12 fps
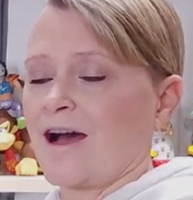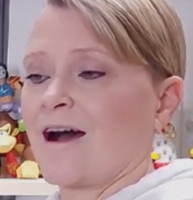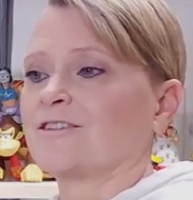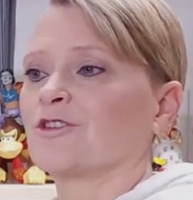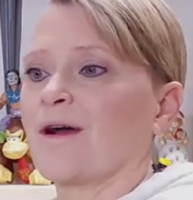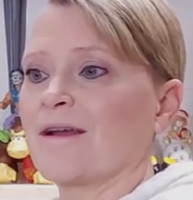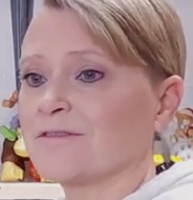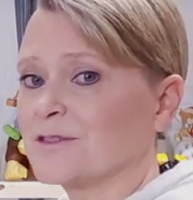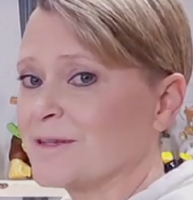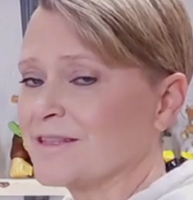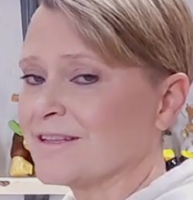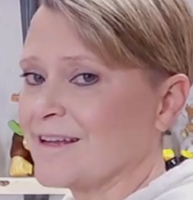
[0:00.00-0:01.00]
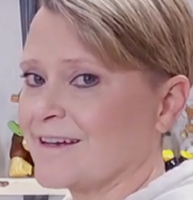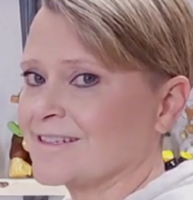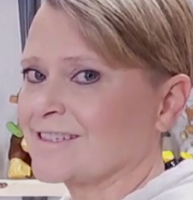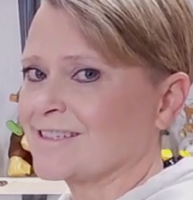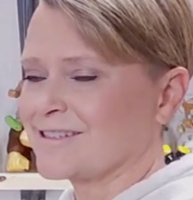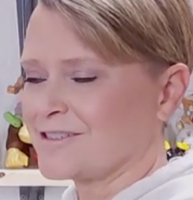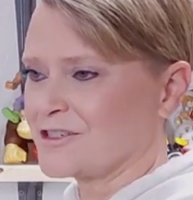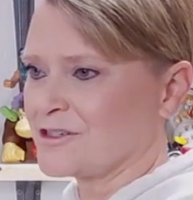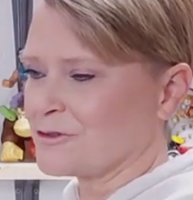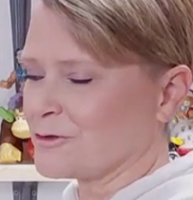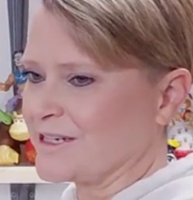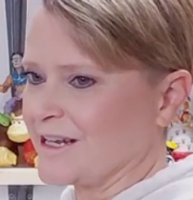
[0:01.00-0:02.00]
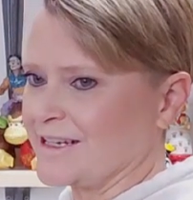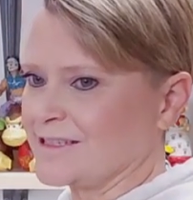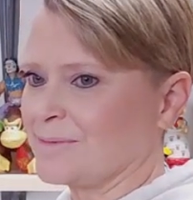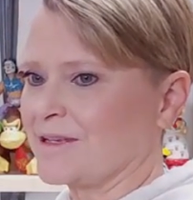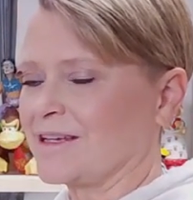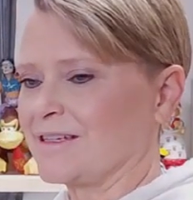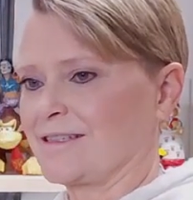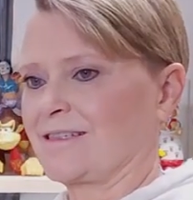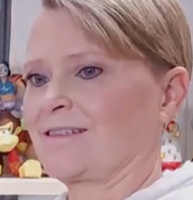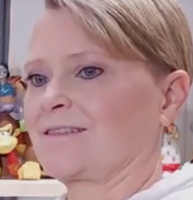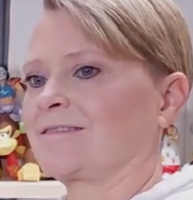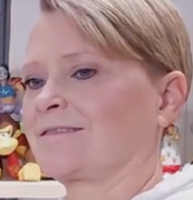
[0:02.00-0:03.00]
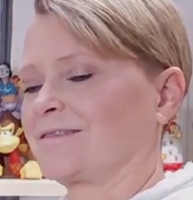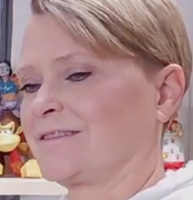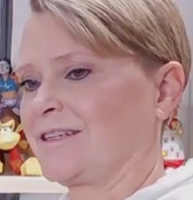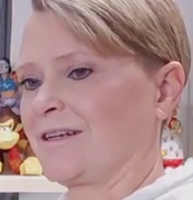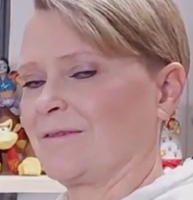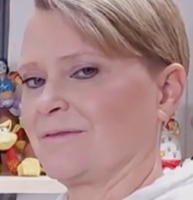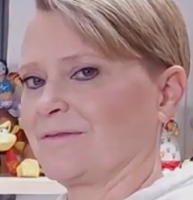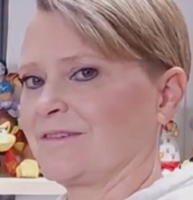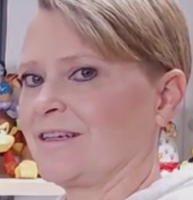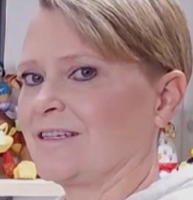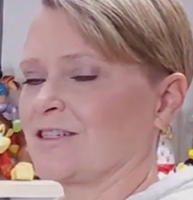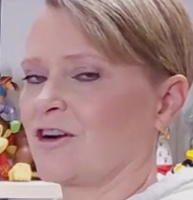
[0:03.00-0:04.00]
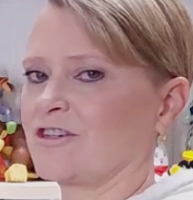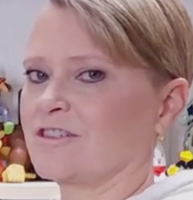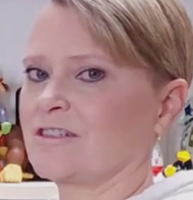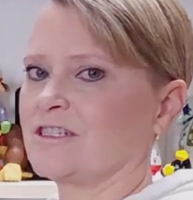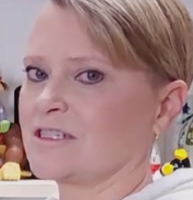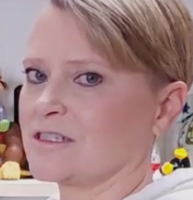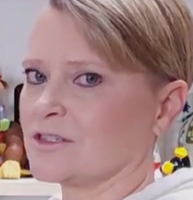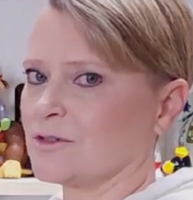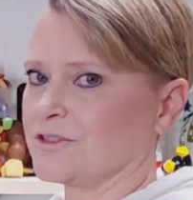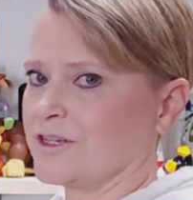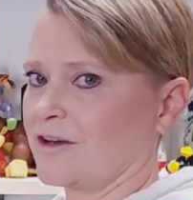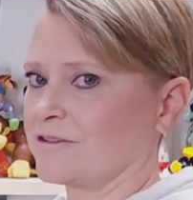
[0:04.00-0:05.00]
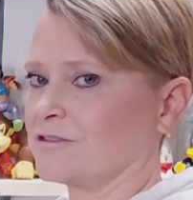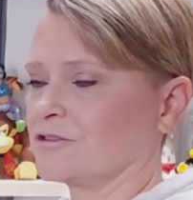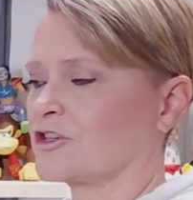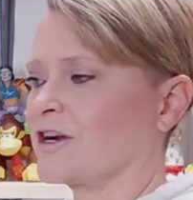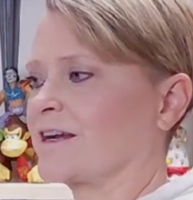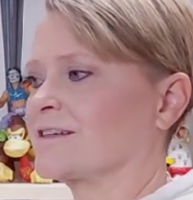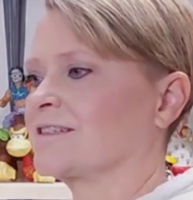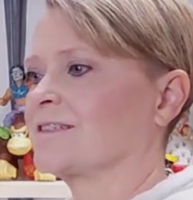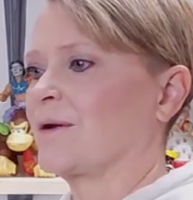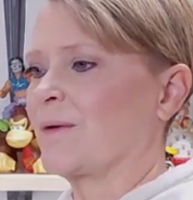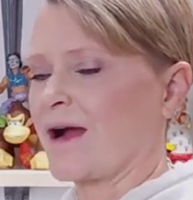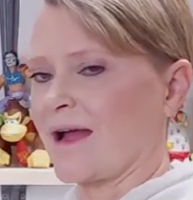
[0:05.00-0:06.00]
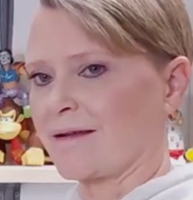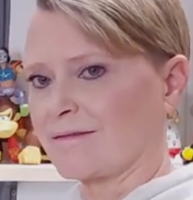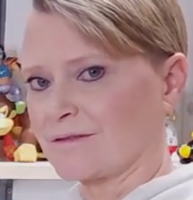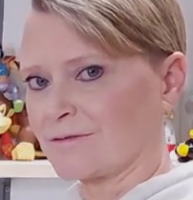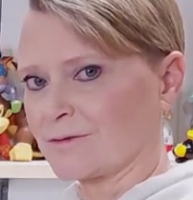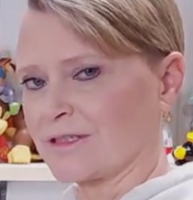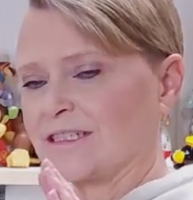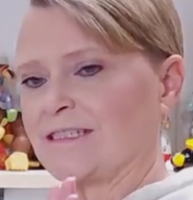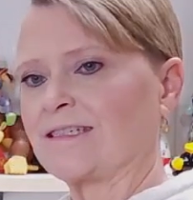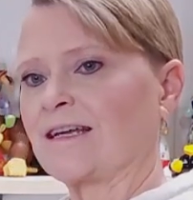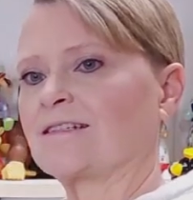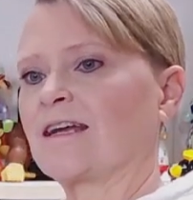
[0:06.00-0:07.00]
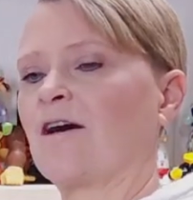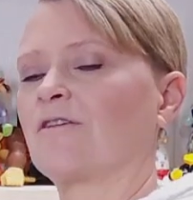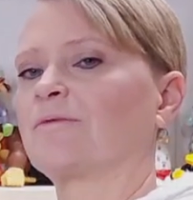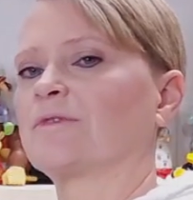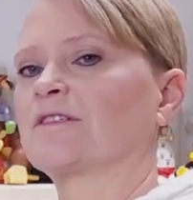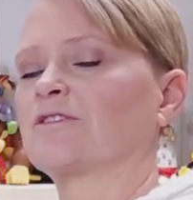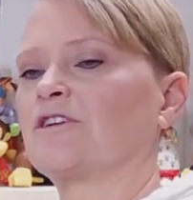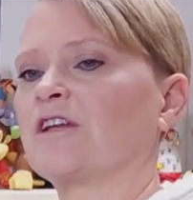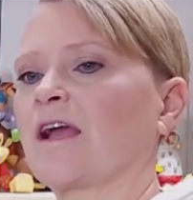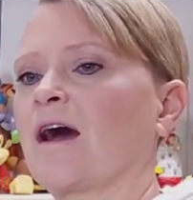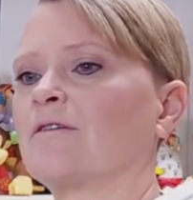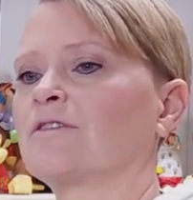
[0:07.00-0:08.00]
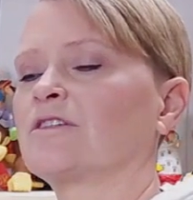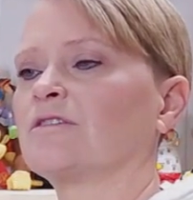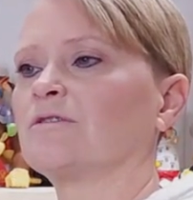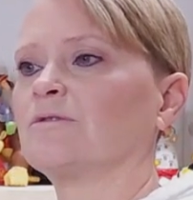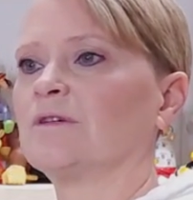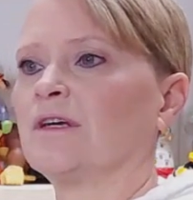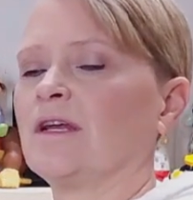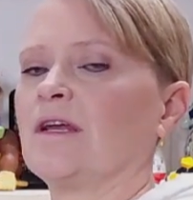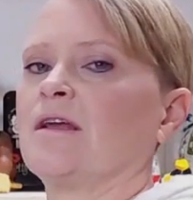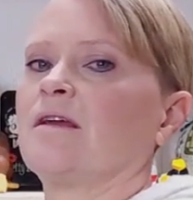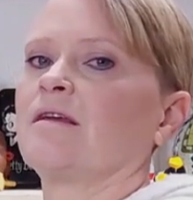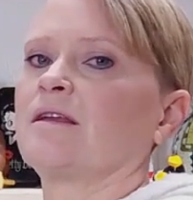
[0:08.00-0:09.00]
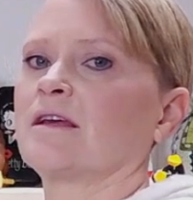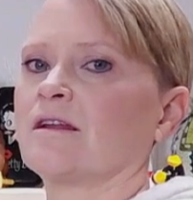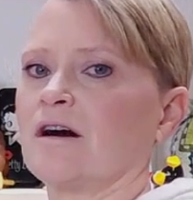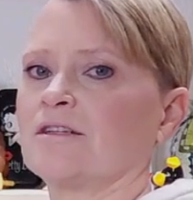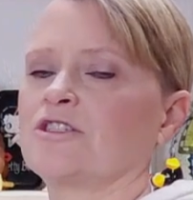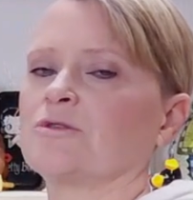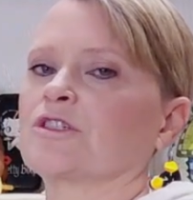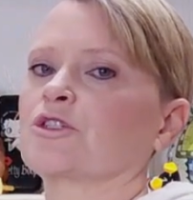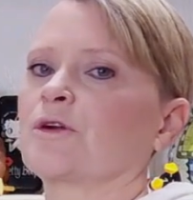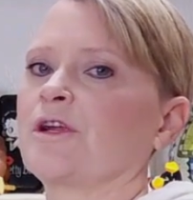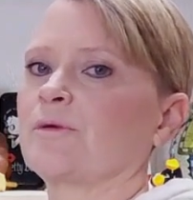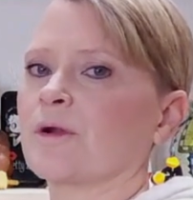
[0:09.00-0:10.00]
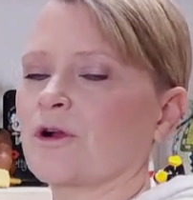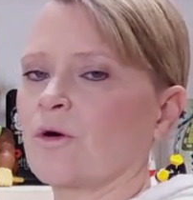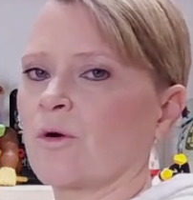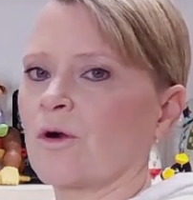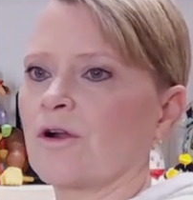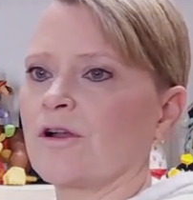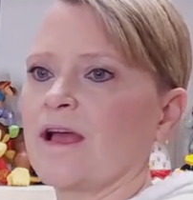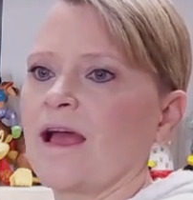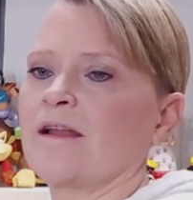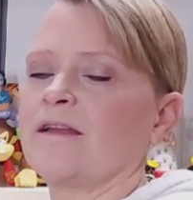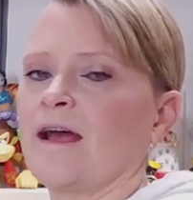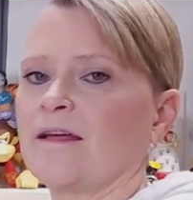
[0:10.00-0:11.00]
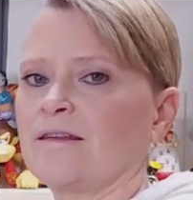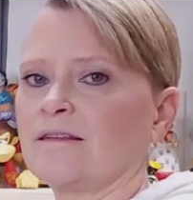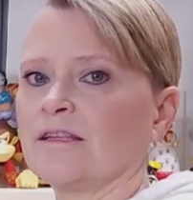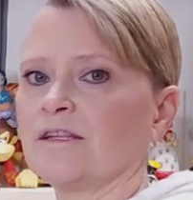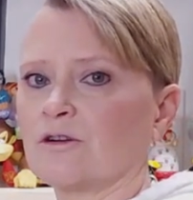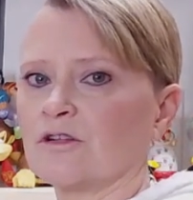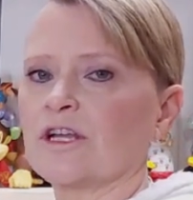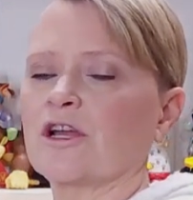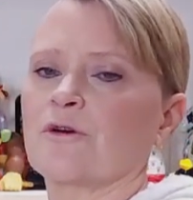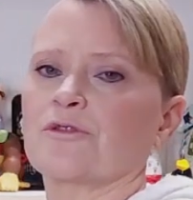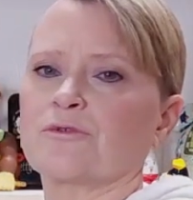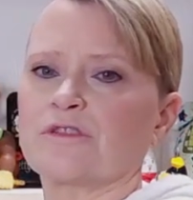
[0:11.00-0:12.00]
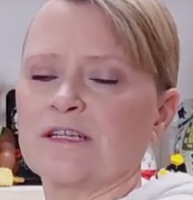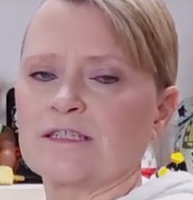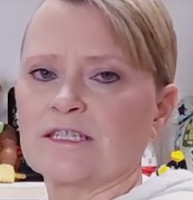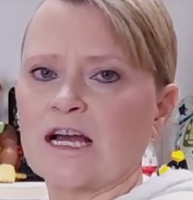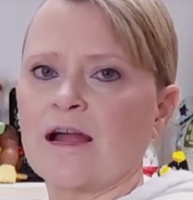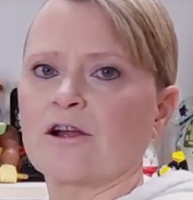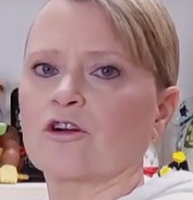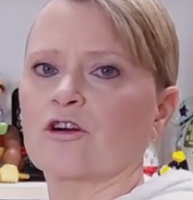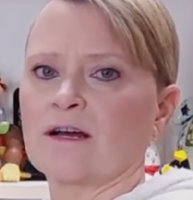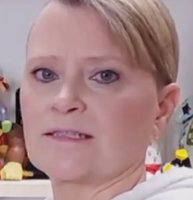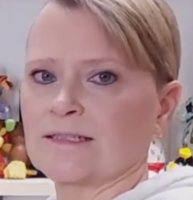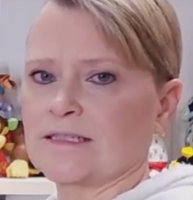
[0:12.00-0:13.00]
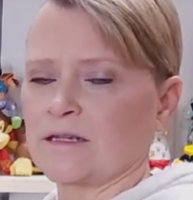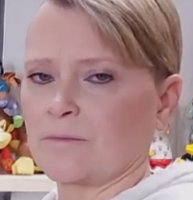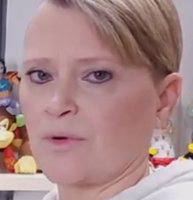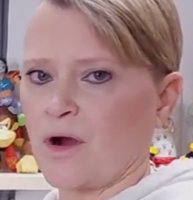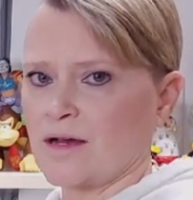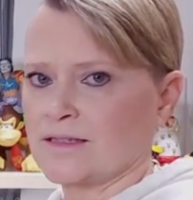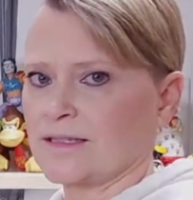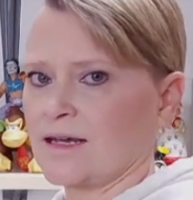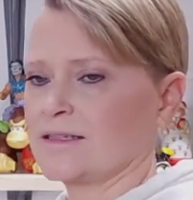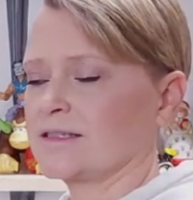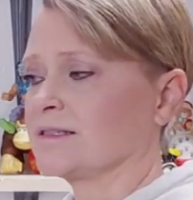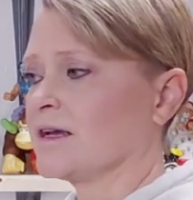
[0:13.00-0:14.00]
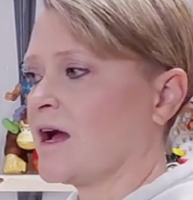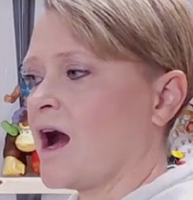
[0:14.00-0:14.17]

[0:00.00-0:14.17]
So I have spent the last 2-3 days, because, you know, it's hard to teach this old dog new tricks. So I really sat down and was learning how to get on, do a screen record, and literally go through the entire cross-listing process.